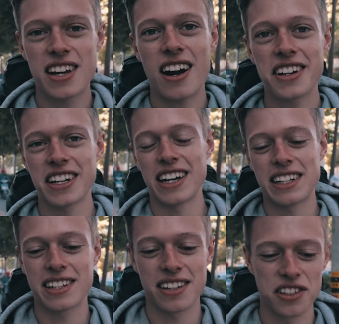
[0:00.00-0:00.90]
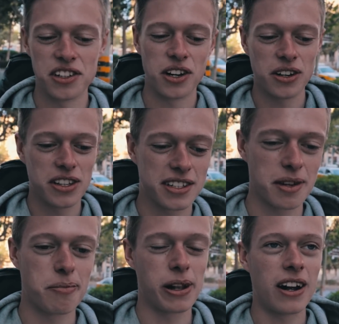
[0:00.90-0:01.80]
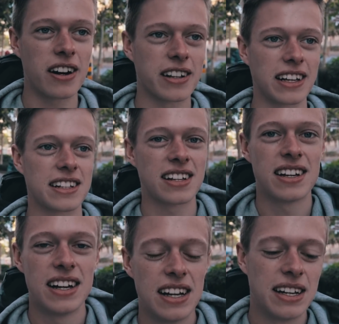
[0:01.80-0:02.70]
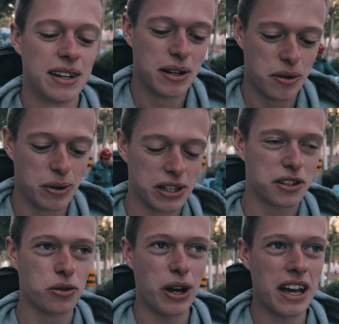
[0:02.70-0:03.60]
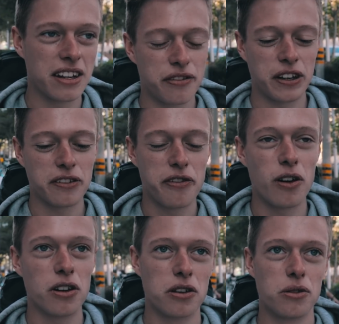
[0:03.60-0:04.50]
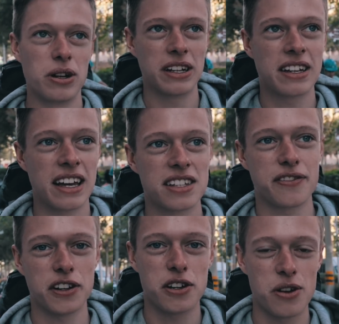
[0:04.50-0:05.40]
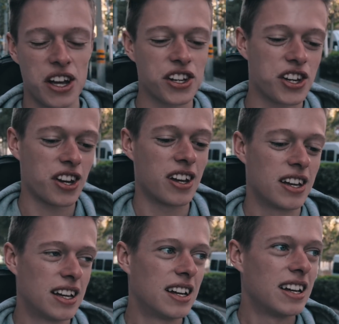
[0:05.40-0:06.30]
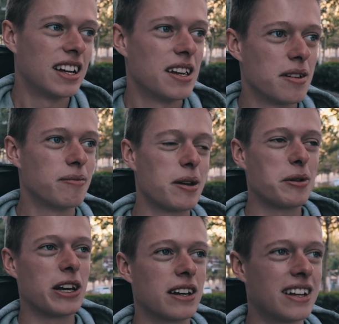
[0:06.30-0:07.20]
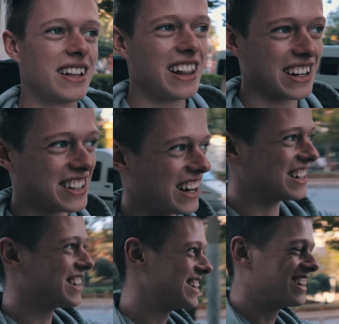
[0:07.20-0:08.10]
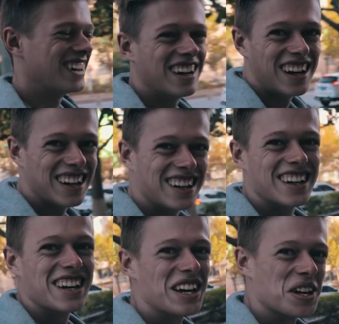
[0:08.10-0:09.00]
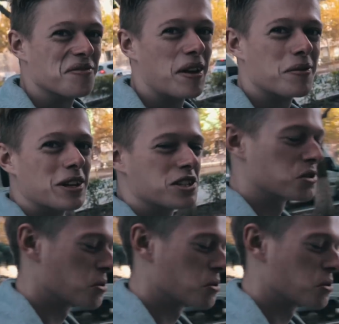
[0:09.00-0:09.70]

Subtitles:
hardhead, this simple hardhead, will do anything for you in a case of a crash. Maybe like that. Maybe it's